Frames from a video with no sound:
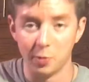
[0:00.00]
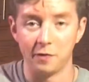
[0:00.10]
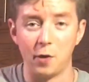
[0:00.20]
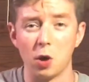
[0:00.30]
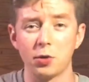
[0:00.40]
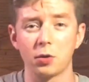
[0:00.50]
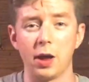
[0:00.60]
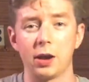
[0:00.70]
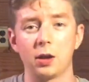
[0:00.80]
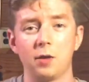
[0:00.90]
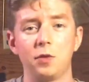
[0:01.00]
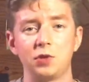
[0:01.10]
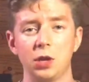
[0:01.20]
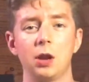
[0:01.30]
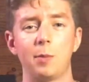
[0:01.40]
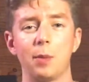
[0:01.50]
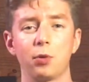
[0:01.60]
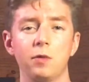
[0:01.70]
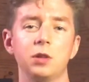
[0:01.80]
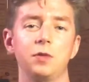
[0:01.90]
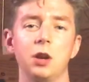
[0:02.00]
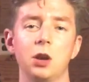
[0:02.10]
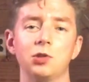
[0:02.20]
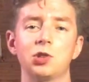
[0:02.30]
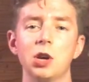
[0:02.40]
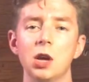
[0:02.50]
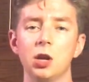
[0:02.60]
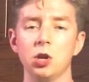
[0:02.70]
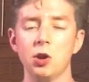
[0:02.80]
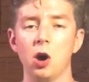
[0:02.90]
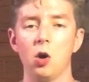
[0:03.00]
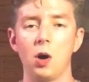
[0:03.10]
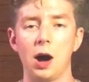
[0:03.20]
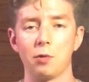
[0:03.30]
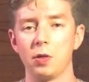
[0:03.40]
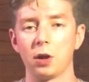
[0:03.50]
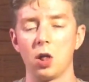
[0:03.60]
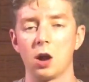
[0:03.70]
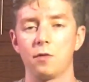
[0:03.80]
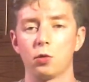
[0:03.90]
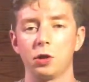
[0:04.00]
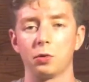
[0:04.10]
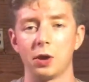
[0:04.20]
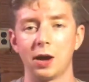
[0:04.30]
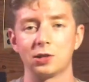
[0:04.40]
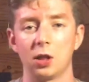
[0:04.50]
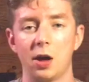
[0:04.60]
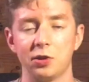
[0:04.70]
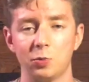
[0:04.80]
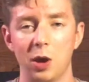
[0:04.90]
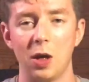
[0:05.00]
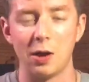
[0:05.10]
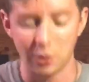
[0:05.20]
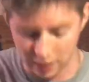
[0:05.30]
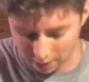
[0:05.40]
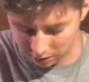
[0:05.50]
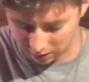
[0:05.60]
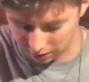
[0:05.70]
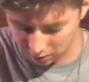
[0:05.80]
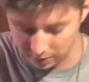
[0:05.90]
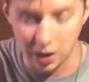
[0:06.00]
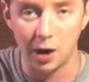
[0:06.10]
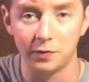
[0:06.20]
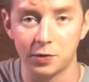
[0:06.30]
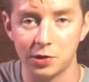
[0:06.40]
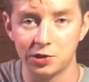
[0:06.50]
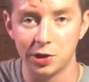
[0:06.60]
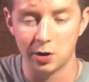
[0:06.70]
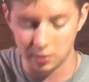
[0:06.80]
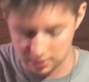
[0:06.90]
bit farther, like if you've seen in my previous videos, I run the Glock 43X a lot as well. I run that one a little bit off to the center,